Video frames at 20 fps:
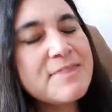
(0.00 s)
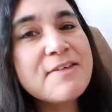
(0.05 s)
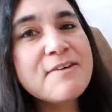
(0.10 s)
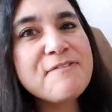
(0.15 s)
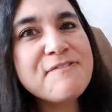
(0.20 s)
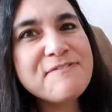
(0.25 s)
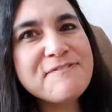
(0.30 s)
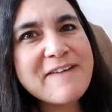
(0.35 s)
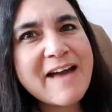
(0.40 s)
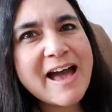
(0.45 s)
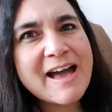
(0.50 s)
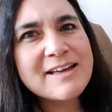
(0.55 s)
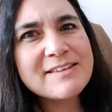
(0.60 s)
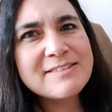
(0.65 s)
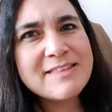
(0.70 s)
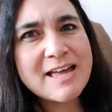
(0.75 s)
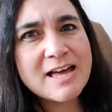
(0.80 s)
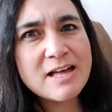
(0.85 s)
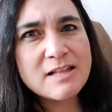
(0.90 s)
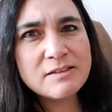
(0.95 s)
the
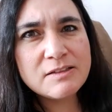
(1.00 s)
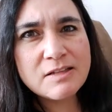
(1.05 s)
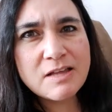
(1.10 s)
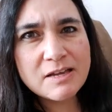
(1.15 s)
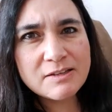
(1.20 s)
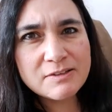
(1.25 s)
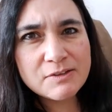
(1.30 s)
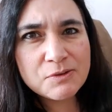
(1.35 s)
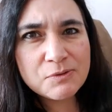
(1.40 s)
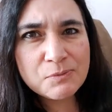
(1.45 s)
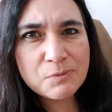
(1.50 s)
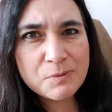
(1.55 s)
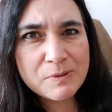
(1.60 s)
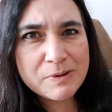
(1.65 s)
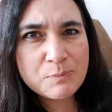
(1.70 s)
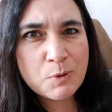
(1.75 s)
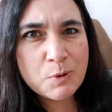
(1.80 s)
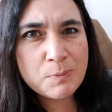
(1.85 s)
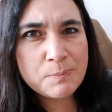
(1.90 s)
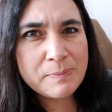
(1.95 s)
fact that a lot of
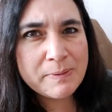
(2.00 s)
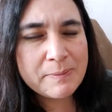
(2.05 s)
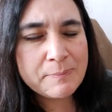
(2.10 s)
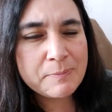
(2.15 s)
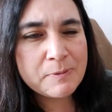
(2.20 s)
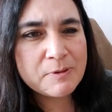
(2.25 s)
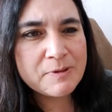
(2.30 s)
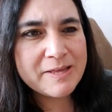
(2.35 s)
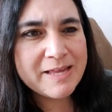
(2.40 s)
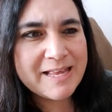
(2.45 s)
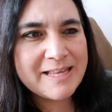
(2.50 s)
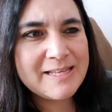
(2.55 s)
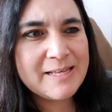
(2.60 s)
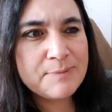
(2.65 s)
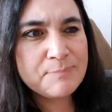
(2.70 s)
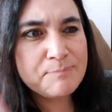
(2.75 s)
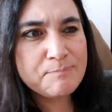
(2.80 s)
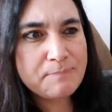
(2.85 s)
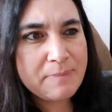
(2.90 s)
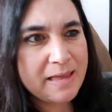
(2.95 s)
reborn people
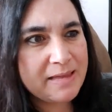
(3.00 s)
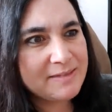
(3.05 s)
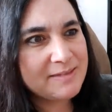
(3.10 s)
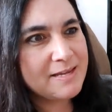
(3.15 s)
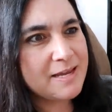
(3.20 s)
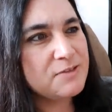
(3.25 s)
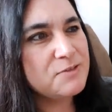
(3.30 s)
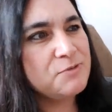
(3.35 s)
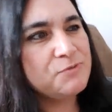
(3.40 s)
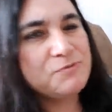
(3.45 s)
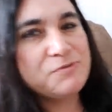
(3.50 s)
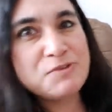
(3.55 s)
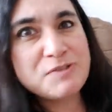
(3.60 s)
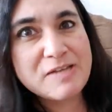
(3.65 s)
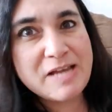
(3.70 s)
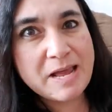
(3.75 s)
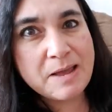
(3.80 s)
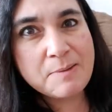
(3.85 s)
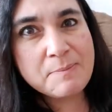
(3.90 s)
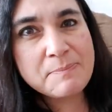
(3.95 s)
getting bent out of
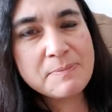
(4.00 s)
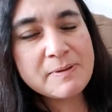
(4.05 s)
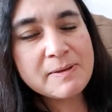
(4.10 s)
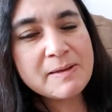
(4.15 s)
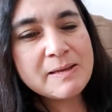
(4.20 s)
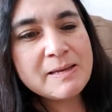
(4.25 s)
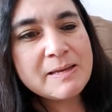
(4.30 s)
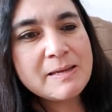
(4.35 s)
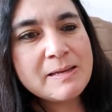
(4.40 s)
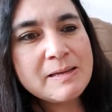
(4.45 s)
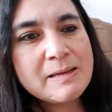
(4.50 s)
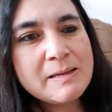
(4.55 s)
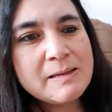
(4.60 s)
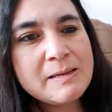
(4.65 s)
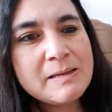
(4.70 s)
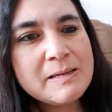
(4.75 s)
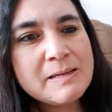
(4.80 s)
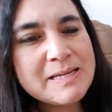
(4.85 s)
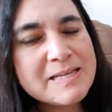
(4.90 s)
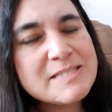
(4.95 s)
shape
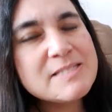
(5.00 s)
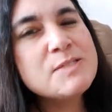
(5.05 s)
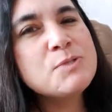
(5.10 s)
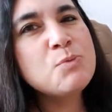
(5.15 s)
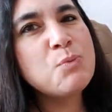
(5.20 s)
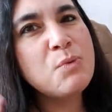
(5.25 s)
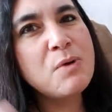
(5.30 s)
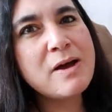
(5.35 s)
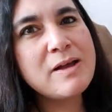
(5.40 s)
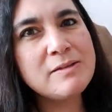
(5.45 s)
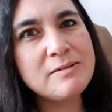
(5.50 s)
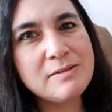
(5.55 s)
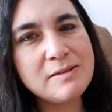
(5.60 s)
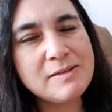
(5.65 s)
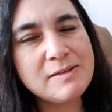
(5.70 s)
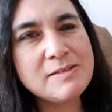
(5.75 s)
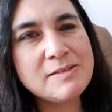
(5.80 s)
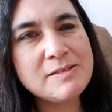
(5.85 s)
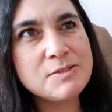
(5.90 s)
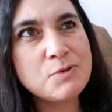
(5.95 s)
is what
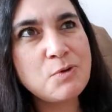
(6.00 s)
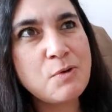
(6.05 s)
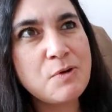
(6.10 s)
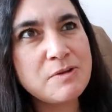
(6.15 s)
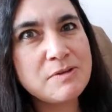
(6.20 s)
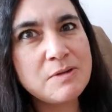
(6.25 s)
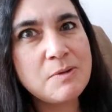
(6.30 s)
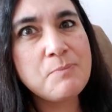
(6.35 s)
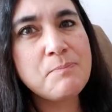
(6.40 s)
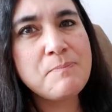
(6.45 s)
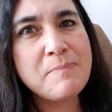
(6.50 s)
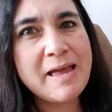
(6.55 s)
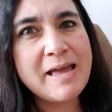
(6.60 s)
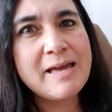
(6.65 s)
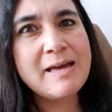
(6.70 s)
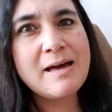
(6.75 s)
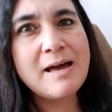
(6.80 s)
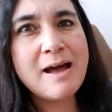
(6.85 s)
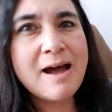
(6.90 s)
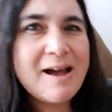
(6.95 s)
is going to
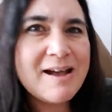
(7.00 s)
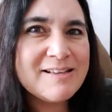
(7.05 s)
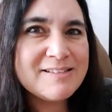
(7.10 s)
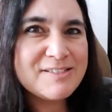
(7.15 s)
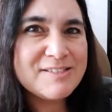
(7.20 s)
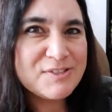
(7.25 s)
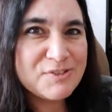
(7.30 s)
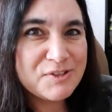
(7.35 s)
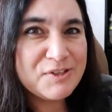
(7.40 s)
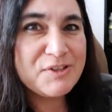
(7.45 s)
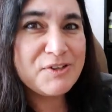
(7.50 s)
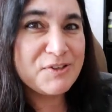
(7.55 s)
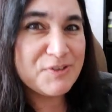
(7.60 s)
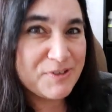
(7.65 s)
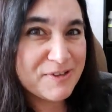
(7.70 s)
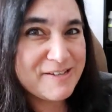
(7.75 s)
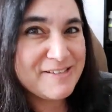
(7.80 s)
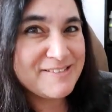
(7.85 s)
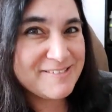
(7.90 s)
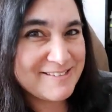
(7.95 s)
make us look
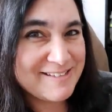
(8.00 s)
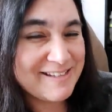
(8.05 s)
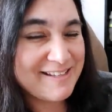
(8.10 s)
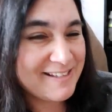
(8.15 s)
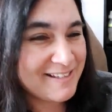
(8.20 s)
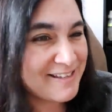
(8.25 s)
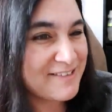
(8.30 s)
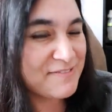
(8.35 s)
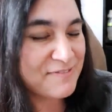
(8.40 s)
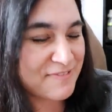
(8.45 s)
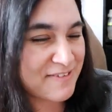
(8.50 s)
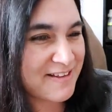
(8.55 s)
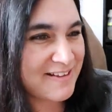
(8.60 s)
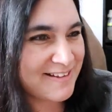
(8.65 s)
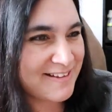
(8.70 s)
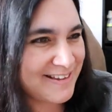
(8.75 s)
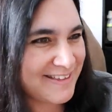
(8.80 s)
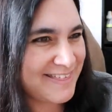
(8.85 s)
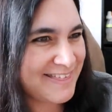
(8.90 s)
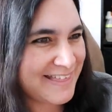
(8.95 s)
crazy, if
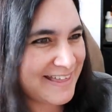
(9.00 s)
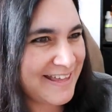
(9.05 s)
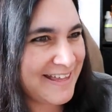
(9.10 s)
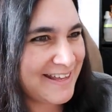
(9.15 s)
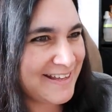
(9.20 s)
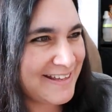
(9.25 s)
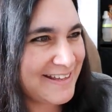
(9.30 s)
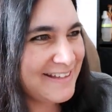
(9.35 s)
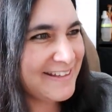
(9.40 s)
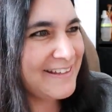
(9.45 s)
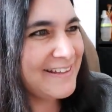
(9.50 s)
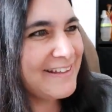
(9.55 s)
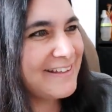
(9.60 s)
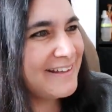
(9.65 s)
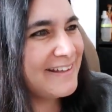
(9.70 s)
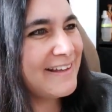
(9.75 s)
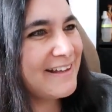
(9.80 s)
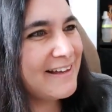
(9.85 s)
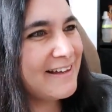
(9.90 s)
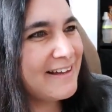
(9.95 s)
anything.
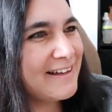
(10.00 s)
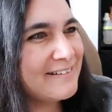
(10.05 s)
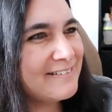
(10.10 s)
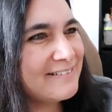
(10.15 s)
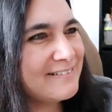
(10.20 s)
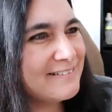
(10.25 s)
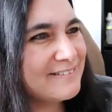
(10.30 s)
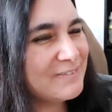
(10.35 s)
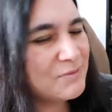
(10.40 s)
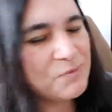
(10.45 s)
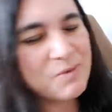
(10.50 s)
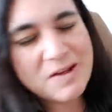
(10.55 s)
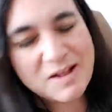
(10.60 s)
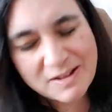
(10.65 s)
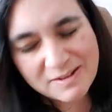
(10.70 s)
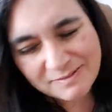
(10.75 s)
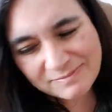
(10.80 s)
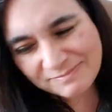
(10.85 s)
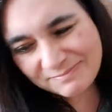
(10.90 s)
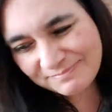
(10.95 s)

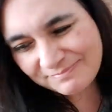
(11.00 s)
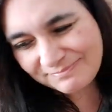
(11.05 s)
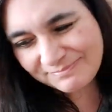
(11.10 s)
Well,